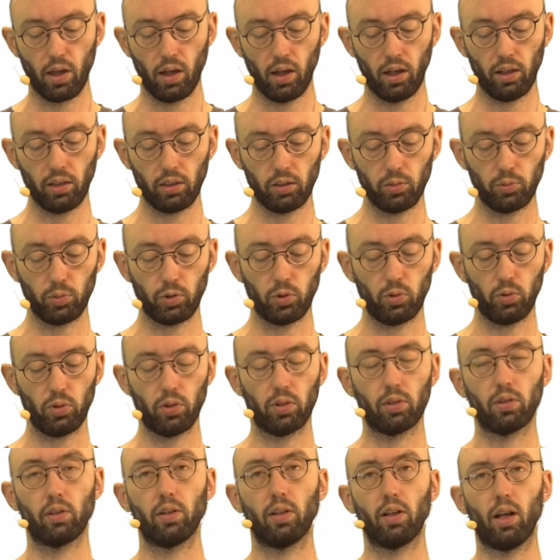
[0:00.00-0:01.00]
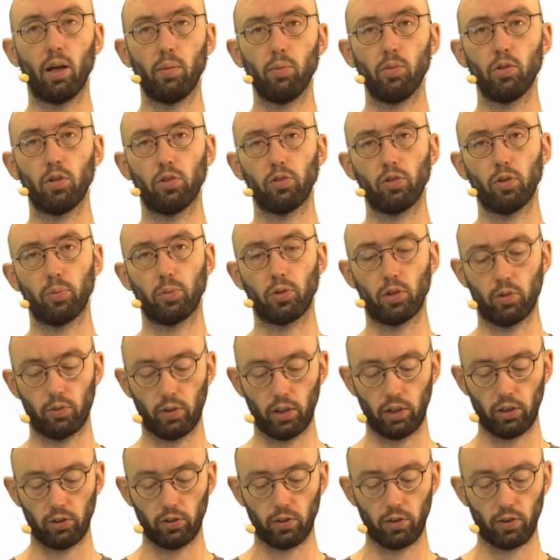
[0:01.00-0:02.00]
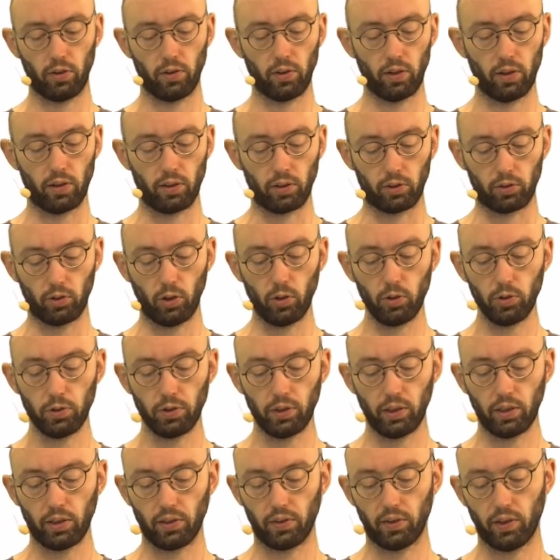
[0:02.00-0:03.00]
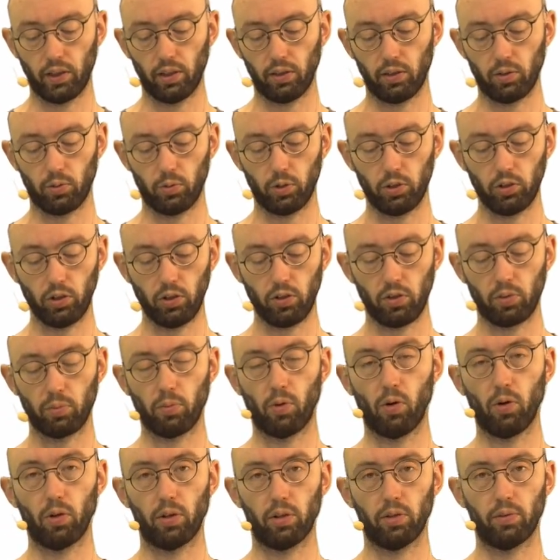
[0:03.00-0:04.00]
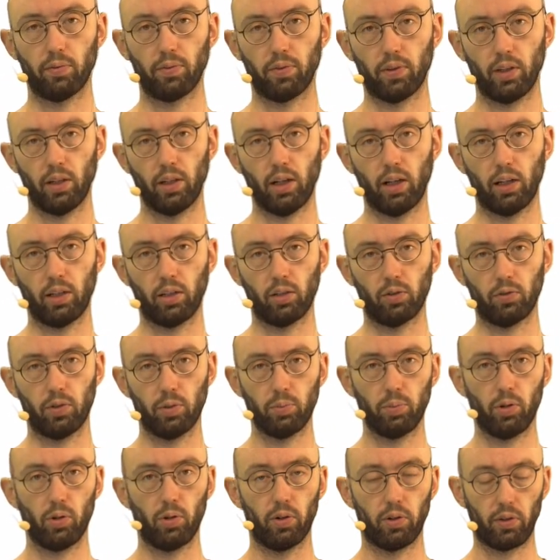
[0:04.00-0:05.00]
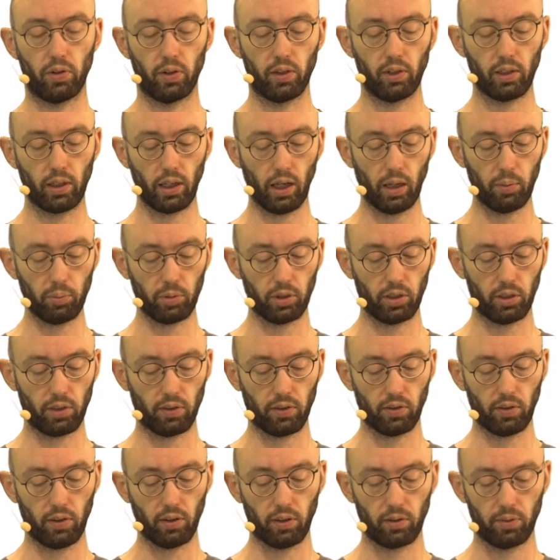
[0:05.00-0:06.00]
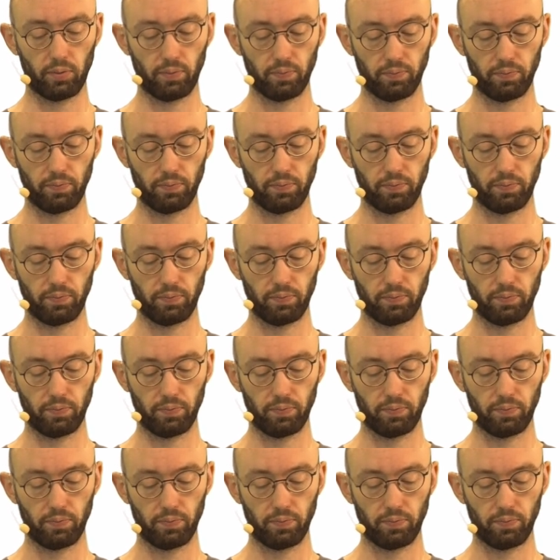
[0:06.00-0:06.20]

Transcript: and compute the number of observations in the growth data set which are smaller than any of the points in the gap data set.